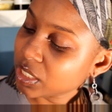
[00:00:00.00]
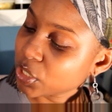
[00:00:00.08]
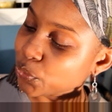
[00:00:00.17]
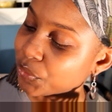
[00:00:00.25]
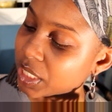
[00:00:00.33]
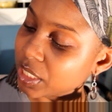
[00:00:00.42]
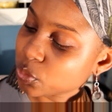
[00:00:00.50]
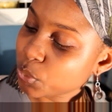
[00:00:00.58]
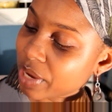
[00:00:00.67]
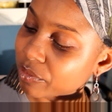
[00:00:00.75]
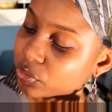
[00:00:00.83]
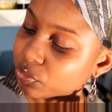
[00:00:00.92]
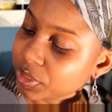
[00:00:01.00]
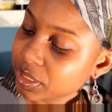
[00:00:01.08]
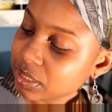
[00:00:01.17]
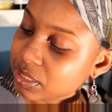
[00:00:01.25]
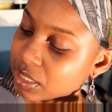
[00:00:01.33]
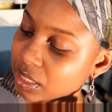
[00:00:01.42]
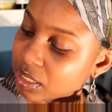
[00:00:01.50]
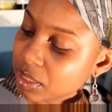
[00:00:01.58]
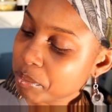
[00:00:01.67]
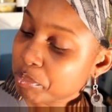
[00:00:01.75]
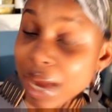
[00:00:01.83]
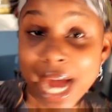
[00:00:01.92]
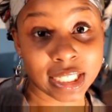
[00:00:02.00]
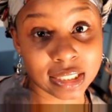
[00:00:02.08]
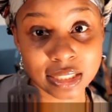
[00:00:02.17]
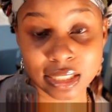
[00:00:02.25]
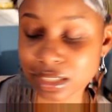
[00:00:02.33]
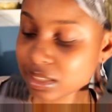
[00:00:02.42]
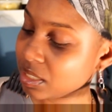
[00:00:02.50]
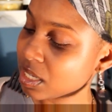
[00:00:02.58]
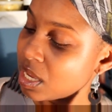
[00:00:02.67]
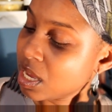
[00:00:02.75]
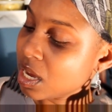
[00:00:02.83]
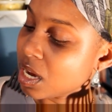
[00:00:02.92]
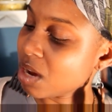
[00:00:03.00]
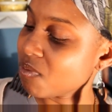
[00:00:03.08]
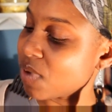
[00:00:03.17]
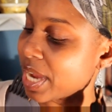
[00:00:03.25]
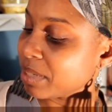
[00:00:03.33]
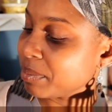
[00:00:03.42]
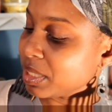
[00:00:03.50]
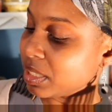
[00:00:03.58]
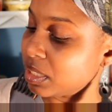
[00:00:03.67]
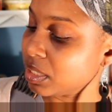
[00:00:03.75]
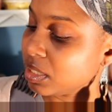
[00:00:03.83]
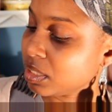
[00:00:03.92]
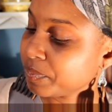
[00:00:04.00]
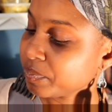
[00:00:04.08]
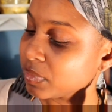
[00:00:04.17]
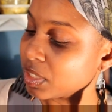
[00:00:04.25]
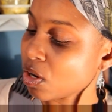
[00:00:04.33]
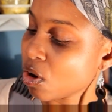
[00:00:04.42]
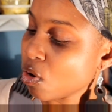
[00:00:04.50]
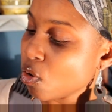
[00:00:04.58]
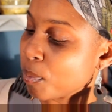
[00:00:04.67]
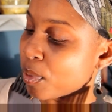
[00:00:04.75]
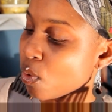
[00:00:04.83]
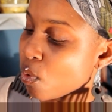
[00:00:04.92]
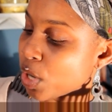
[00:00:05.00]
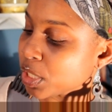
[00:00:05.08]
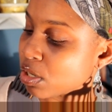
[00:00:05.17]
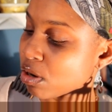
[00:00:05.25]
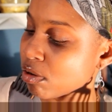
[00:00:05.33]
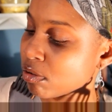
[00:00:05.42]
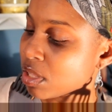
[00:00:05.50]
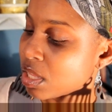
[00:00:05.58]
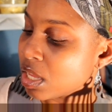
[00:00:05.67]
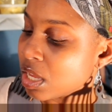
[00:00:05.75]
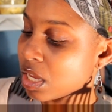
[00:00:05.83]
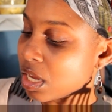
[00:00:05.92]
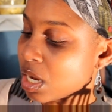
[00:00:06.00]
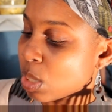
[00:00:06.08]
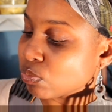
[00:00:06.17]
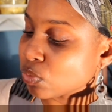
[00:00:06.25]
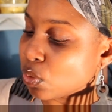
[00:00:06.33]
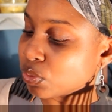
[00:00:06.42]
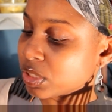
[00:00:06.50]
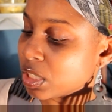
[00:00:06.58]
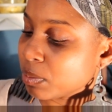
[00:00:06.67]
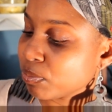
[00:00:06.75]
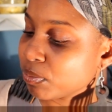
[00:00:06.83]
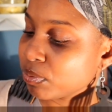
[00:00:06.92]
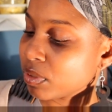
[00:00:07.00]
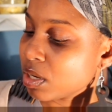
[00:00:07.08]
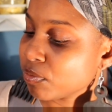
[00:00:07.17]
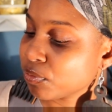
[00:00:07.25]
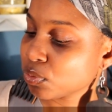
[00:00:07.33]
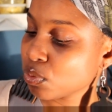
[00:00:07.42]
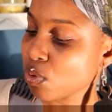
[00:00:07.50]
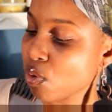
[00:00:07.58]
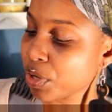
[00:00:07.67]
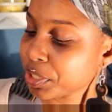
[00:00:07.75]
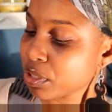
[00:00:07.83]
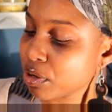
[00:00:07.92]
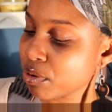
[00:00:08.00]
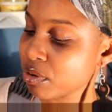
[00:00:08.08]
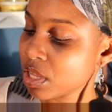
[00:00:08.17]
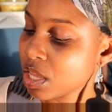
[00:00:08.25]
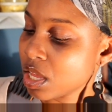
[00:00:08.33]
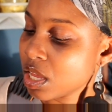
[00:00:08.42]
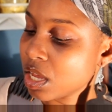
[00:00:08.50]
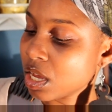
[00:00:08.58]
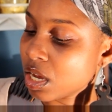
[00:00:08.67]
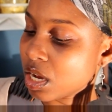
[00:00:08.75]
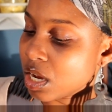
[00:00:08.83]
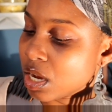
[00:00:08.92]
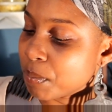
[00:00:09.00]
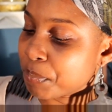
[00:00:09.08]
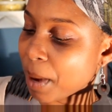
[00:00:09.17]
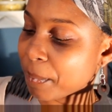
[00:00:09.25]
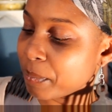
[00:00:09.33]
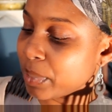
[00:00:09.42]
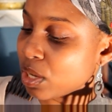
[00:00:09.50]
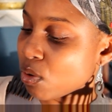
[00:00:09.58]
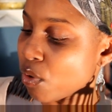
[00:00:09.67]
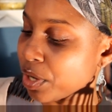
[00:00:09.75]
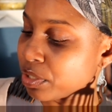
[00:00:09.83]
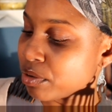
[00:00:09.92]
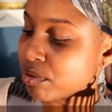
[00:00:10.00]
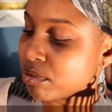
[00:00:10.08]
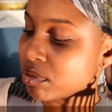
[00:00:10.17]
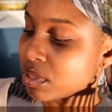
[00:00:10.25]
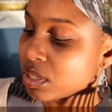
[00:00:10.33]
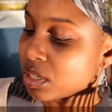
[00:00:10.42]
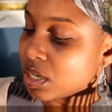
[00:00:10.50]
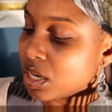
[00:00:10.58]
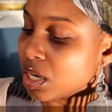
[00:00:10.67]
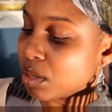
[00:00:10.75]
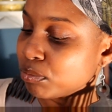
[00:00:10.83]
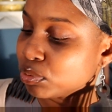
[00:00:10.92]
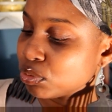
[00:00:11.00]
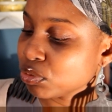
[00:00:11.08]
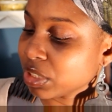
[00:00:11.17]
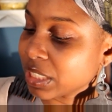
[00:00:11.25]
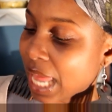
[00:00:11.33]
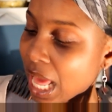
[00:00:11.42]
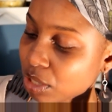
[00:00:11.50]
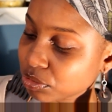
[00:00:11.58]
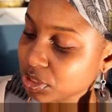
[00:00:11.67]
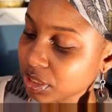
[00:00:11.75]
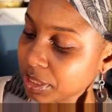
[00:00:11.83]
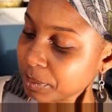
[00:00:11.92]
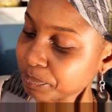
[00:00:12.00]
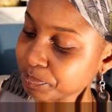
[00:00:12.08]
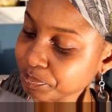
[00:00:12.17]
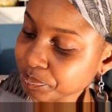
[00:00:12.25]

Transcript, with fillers: ingredients. We have green tea, biotin, um, vitamin E, jojoba oil, um, rosehip um, fruit oil, um, peppermint oil, um, blue-green algae,